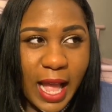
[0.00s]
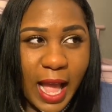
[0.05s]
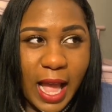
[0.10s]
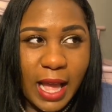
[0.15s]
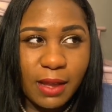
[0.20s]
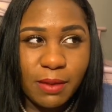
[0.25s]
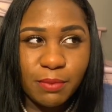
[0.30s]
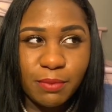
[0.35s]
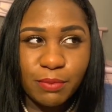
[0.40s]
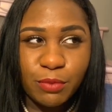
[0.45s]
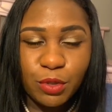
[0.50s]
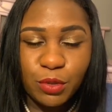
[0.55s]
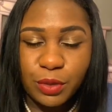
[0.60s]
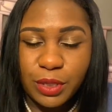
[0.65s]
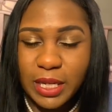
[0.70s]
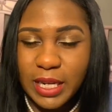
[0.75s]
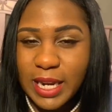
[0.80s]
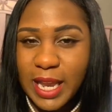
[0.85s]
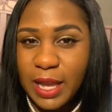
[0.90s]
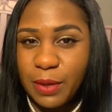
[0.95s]
I'm
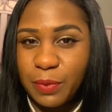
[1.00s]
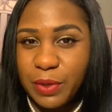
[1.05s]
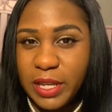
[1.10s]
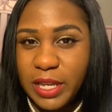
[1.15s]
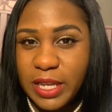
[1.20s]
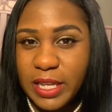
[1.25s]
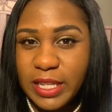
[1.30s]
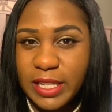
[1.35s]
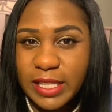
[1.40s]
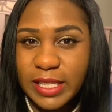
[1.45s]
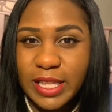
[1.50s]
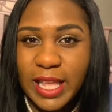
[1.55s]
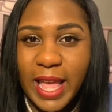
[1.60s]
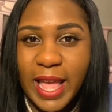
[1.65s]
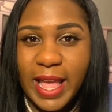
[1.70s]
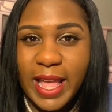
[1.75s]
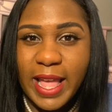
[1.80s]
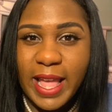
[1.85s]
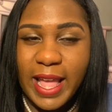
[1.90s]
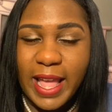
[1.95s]
29 weeks
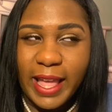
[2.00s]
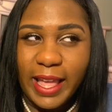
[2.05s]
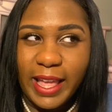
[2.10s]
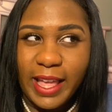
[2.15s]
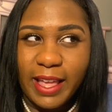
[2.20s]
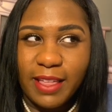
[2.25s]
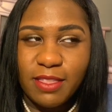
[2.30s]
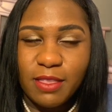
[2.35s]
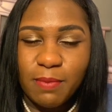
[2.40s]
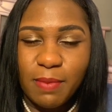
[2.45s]
and